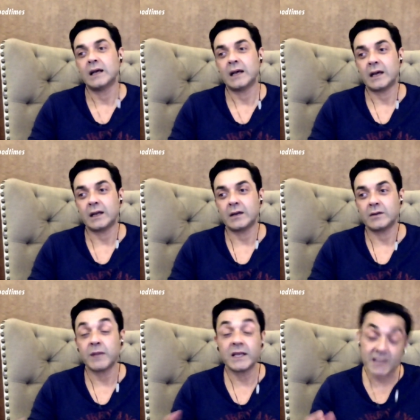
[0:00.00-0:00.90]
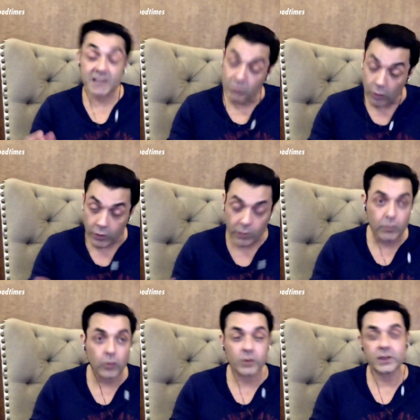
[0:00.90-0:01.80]
and being seen more
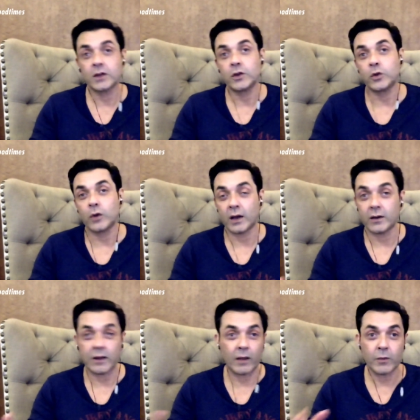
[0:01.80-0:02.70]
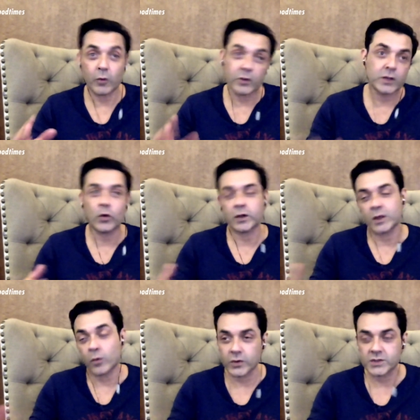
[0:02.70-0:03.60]
more than you, I mean more than what
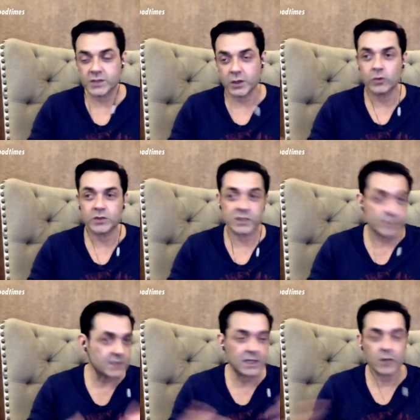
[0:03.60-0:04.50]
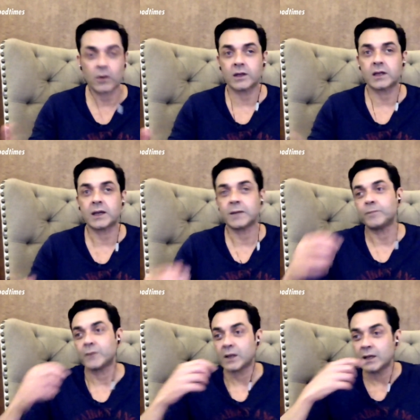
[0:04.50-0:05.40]
they want to see you, just be seen all the time.
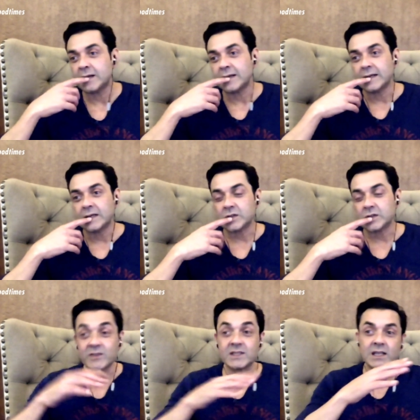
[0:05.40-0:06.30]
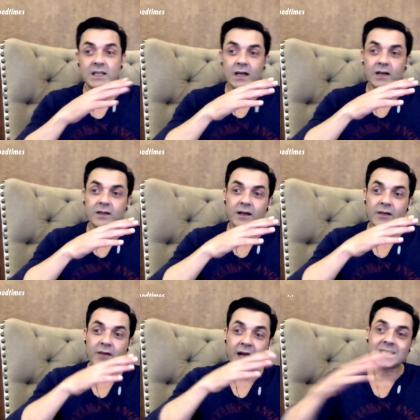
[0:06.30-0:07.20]
So I've seen
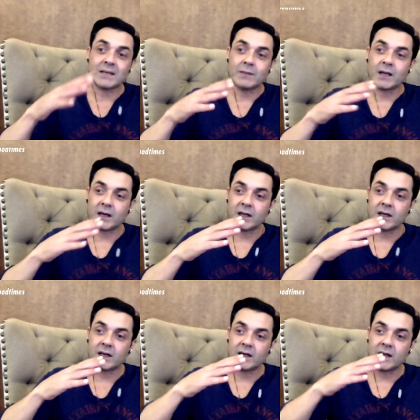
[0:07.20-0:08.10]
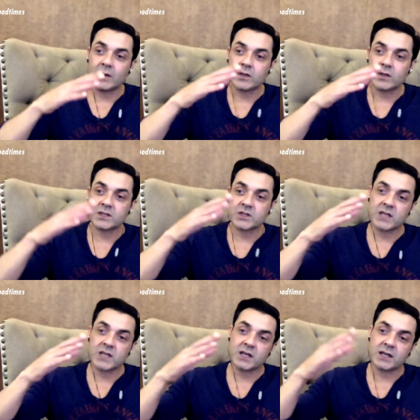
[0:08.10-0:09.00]
when I started my career, it was a
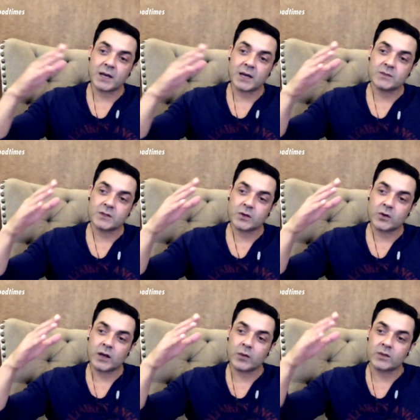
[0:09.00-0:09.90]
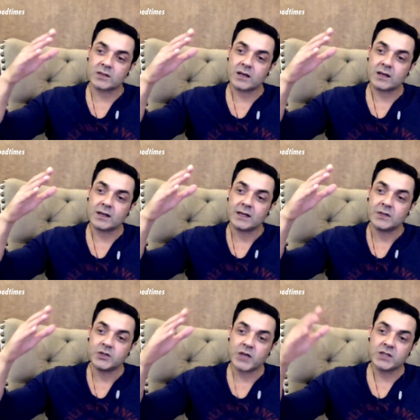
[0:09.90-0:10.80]
changing times. You know, it was
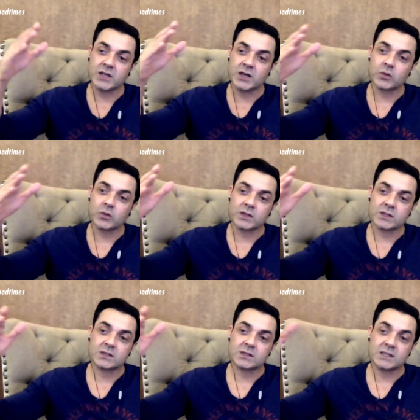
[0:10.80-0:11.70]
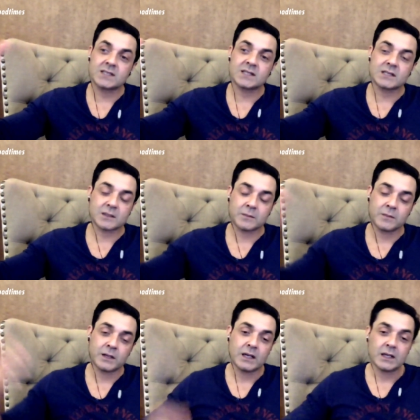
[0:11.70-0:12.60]
changing towards this system.
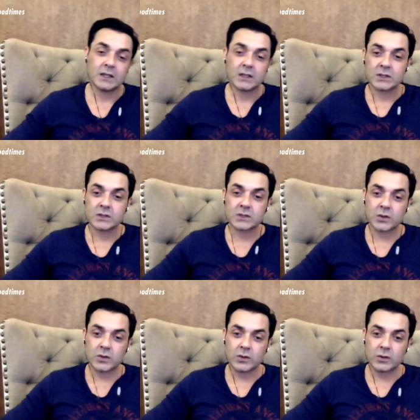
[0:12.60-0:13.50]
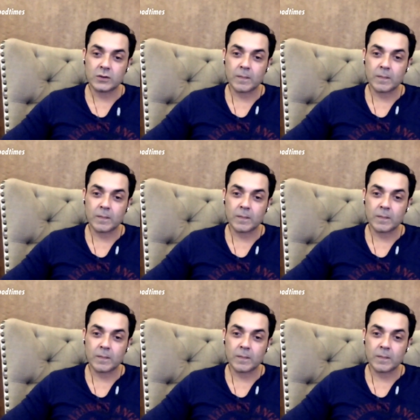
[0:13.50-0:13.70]
So